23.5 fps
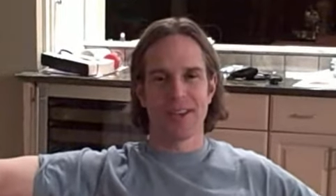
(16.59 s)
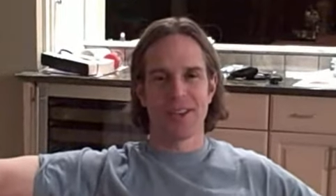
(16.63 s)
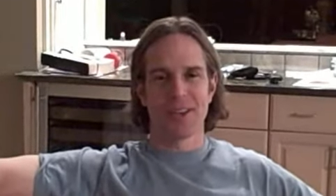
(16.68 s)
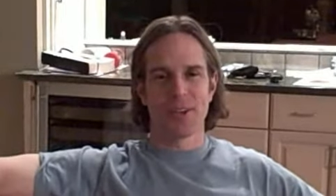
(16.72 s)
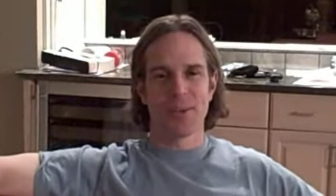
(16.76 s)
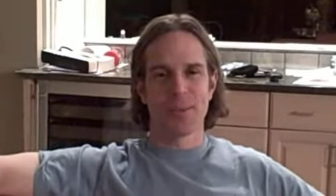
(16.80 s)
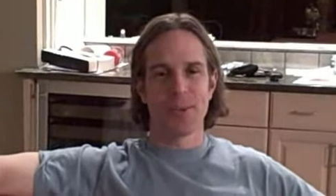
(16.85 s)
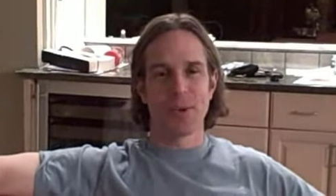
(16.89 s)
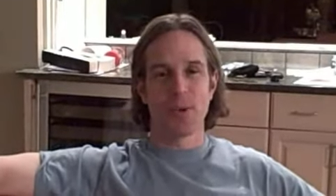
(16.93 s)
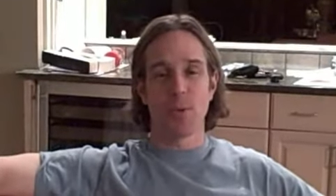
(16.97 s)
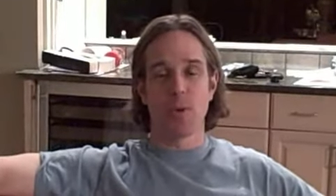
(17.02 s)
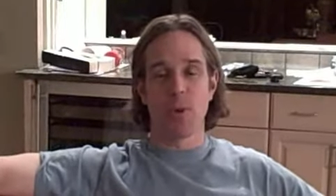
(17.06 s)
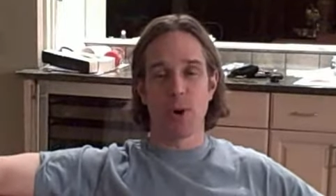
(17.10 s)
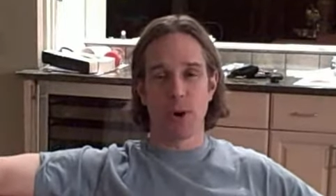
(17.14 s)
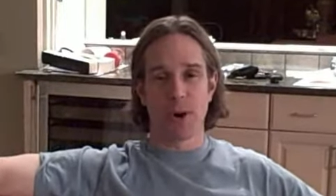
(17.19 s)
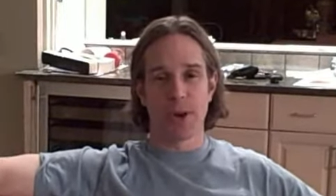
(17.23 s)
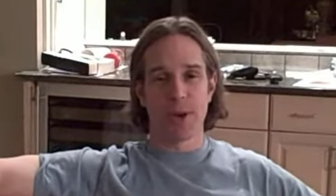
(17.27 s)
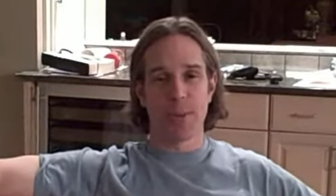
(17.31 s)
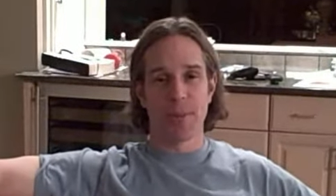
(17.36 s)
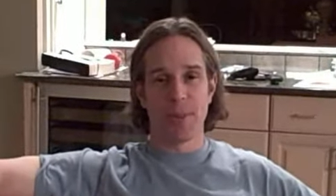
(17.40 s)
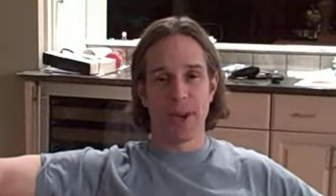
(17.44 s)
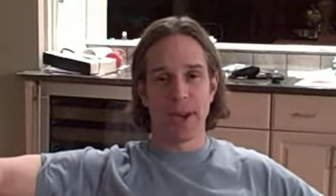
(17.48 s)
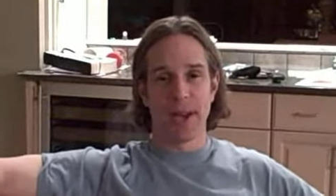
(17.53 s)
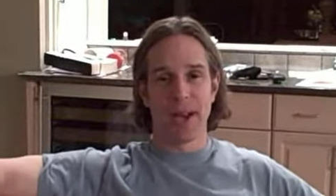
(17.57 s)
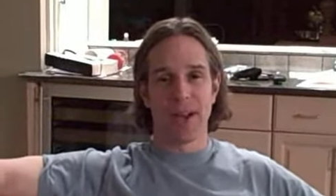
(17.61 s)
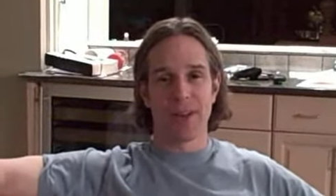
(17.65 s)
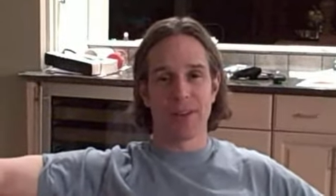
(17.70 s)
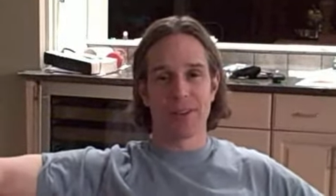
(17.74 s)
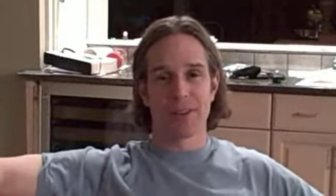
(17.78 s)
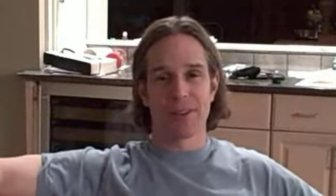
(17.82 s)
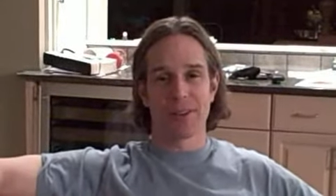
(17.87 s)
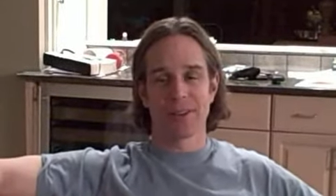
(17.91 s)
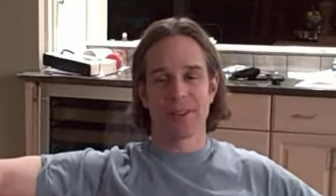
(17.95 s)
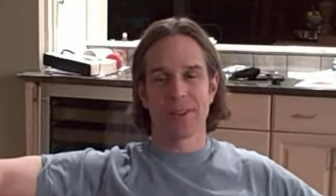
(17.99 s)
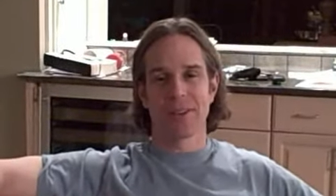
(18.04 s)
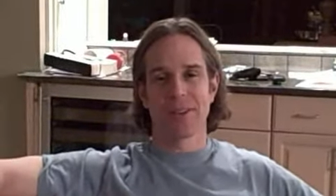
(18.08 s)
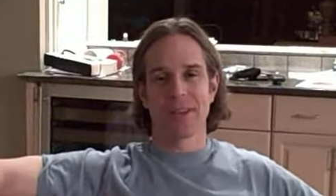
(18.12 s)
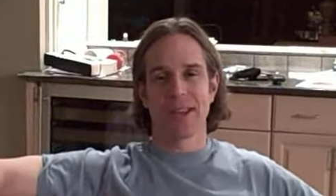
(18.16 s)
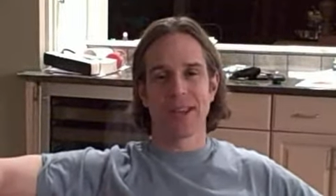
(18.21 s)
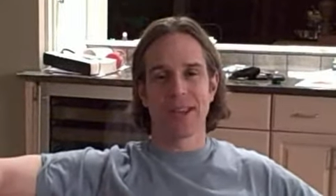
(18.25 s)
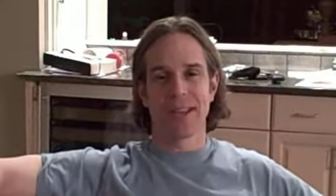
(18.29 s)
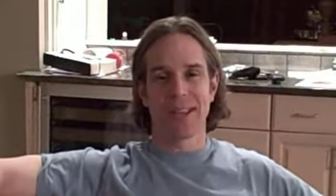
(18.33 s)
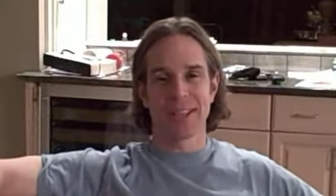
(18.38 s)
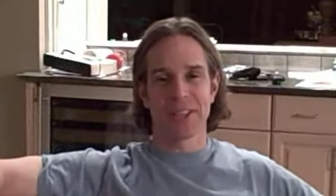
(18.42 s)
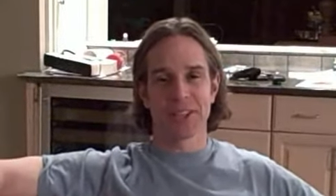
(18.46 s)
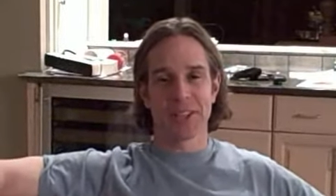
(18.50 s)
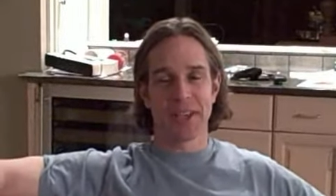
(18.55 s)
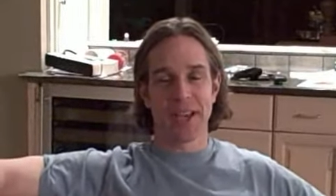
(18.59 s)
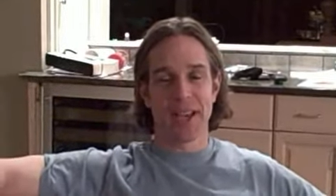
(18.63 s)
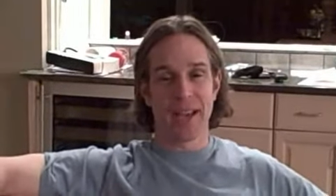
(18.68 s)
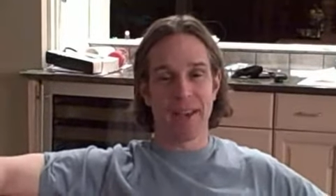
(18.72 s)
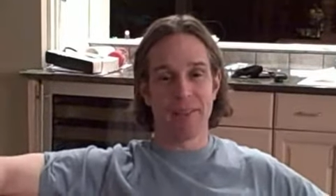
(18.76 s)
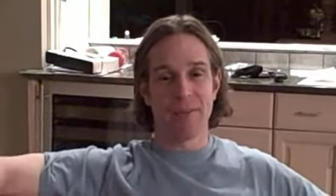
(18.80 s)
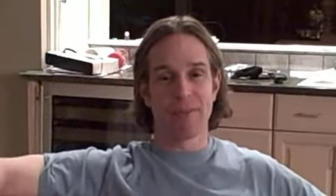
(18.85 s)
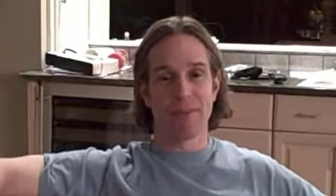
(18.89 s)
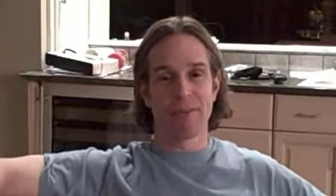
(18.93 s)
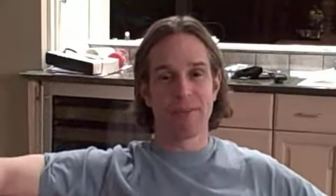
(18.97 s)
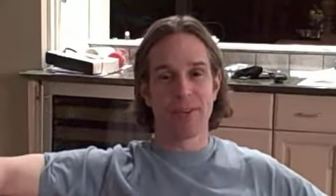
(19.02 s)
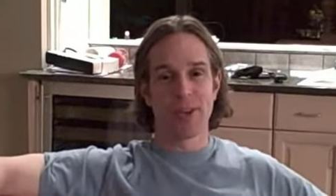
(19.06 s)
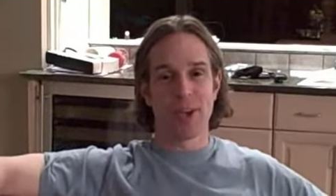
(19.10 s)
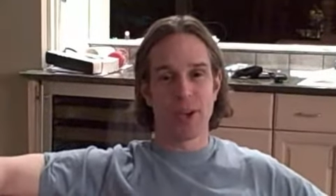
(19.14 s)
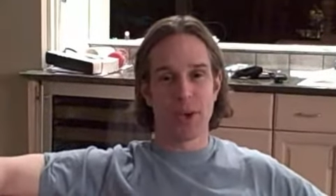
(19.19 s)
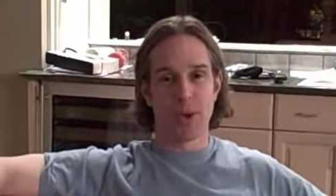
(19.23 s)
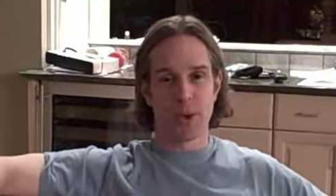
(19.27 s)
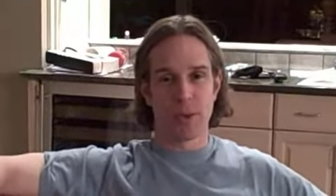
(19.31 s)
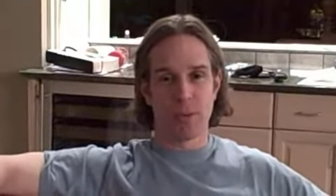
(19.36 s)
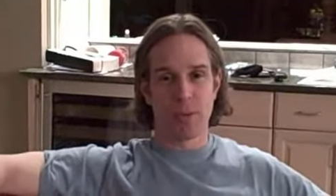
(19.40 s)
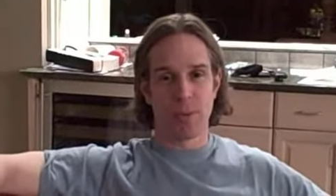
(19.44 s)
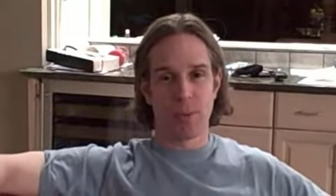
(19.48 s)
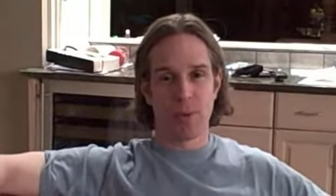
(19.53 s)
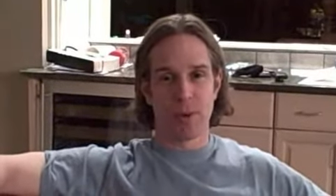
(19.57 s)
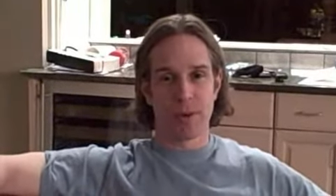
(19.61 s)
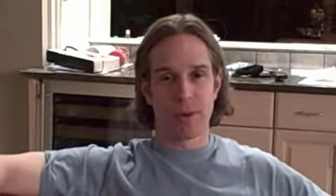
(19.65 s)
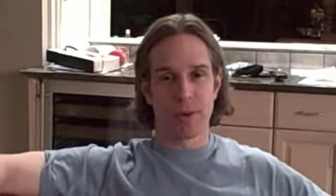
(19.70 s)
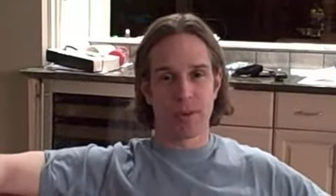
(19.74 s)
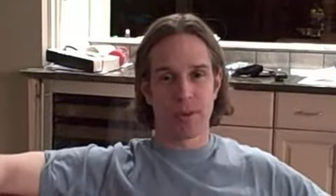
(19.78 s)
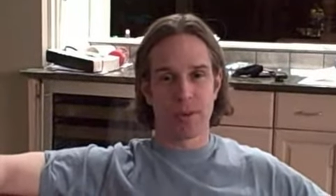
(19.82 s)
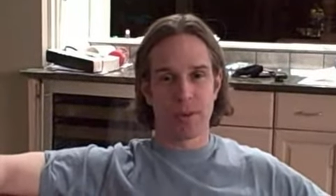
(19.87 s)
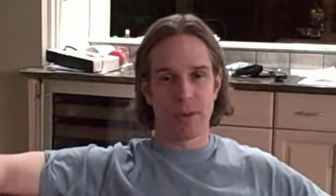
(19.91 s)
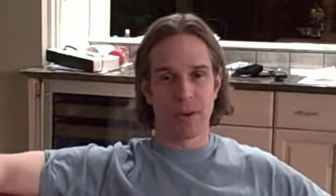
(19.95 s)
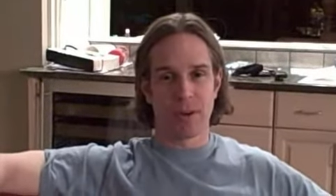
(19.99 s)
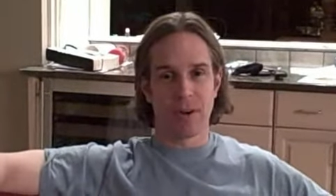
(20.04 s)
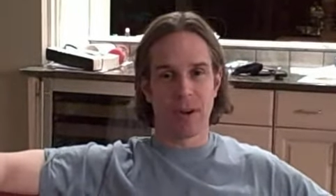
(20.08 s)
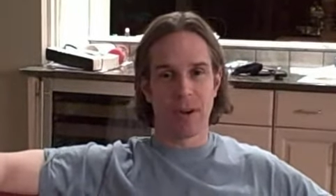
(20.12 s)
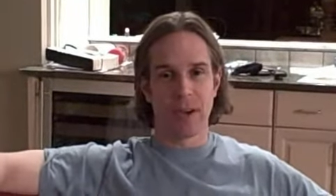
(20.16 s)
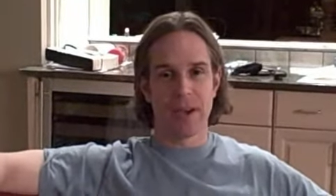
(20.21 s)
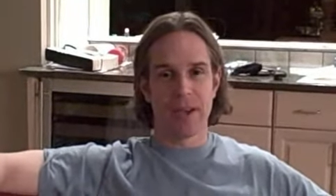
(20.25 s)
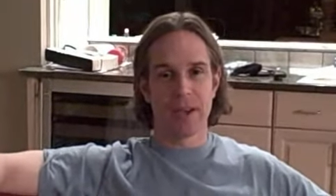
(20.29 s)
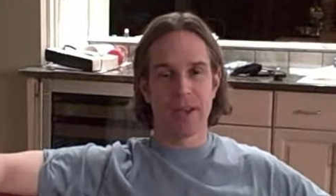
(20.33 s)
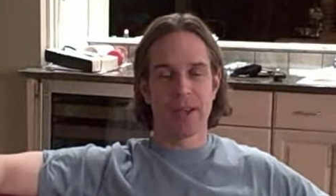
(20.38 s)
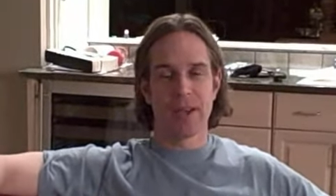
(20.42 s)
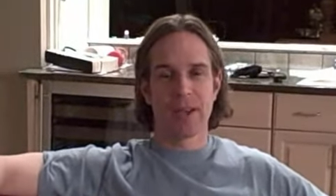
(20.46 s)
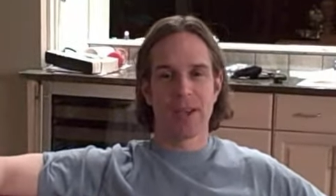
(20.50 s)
to be worried about unless you have a newborn, all right?